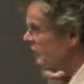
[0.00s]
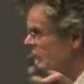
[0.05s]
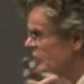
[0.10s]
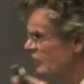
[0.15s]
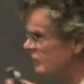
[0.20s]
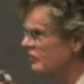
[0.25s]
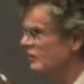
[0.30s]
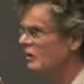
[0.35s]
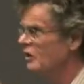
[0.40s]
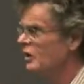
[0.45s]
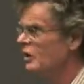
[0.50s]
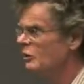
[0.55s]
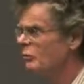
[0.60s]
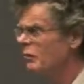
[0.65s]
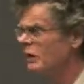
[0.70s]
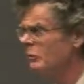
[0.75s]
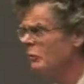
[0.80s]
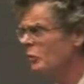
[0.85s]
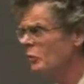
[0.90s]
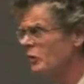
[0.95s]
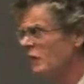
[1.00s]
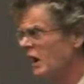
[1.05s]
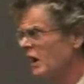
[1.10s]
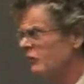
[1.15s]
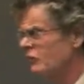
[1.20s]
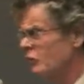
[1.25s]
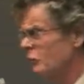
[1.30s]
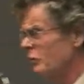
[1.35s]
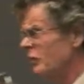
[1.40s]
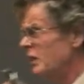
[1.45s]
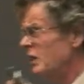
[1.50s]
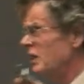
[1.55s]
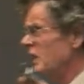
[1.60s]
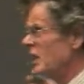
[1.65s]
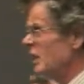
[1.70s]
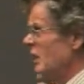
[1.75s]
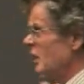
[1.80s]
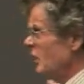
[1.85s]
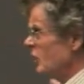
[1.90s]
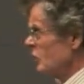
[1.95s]
averse people would have to be
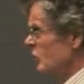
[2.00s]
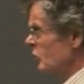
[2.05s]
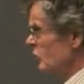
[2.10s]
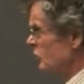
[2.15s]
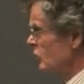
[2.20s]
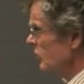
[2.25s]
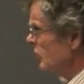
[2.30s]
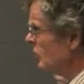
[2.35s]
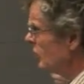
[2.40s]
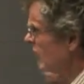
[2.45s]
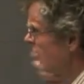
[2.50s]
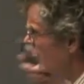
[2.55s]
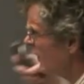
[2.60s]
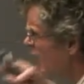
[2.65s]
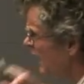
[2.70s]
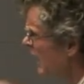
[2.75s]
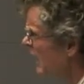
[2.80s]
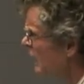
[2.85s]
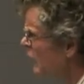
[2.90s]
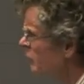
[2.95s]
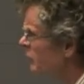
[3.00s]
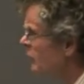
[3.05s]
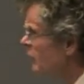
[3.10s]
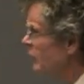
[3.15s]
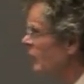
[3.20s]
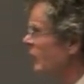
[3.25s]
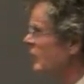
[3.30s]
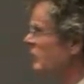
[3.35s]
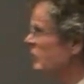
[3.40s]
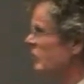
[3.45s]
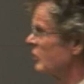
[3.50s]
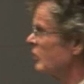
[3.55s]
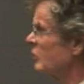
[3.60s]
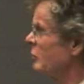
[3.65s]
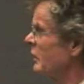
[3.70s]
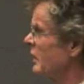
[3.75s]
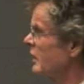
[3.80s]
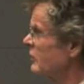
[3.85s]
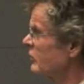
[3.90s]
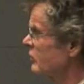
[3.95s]
to generate that observation
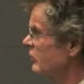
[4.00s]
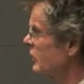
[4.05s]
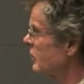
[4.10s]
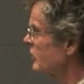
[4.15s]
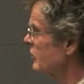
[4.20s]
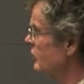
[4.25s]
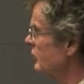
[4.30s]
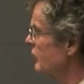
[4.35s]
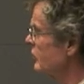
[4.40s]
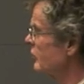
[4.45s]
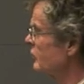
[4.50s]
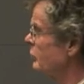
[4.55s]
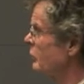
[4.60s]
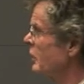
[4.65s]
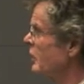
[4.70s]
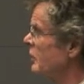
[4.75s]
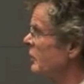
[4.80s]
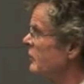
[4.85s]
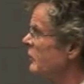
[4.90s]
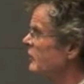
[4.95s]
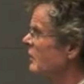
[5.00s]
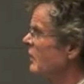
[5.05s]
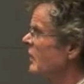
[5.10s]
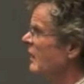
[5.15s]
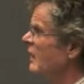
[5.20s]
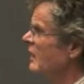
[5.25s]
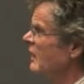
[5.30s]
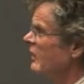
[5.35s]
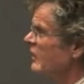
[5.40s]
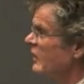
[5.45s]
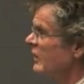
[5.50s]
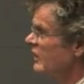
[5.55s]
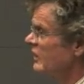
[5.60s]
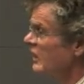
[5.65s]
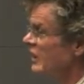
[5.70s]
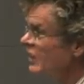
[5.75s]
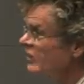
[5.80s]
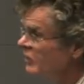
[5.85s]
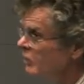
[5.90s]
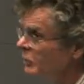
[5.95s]
about stocks versus bonds, the,
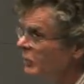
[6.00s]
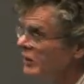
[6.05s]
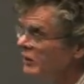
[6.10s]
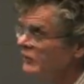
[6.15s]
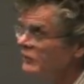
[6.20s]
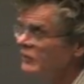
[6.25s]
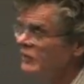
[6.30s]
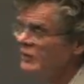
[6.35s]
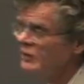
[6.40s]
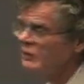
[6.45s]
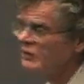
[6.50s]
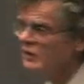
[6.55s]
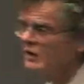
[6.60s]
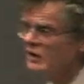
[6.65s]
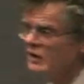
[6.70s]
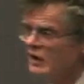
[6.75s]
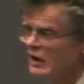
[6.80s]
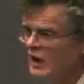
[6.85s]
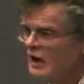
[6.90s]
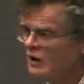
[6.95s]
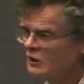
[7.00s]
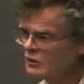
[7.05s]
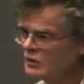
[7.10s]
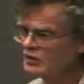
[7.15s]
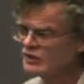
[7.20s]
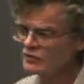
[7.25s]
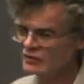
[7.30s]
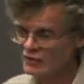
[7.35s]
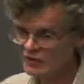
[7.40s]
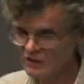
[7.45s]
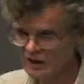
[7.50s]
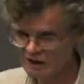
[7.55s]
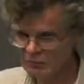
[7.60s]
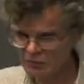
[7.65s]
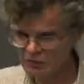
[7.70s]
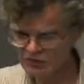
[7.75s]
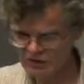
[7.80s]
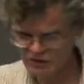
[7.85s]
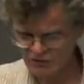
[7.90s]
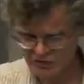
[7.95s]
the estimate of how risk,
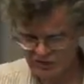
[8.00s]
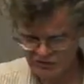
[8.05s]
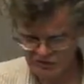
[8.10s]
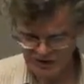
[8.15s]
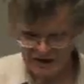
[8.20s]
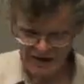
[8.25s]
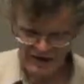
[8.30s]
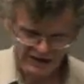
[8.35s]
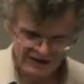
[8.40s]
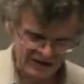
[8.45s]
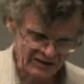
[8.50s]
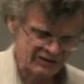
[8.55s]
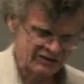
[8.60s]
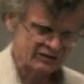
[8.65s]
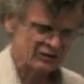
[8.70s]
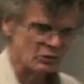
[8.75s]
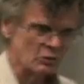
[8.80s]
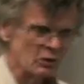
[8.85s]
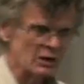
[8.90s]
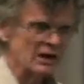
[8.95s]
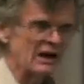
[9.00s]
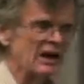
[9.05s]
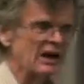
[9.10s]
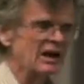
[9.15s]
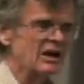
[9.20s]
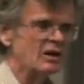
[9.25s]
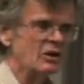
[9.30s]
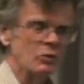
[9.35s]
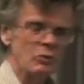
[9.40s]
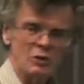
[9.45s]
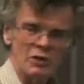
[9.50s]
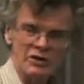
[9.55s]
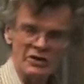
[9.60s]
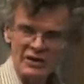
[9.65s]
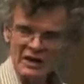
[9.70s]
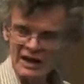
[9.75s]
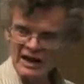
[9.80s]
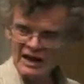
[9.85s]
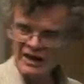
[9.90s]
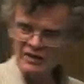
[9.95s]
risk averse they are doesn't square
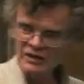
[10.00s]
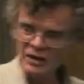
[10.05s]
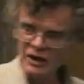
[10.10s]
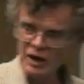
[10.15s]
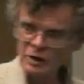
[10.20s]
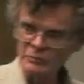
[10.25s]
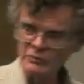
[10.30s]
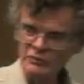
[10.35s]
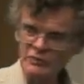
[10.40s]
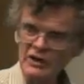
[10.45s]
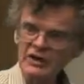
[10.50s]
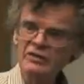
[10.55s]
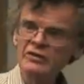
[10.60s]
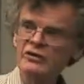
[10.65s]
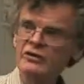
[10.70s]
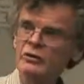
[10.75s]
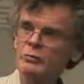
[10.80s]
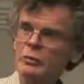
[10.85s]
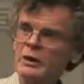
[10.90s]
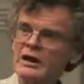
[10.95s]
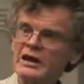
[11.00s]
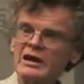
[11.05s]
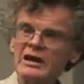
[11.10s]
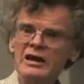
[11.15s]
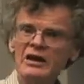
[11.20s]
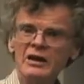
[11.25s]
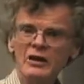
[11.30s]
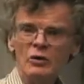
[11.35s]
with other observations about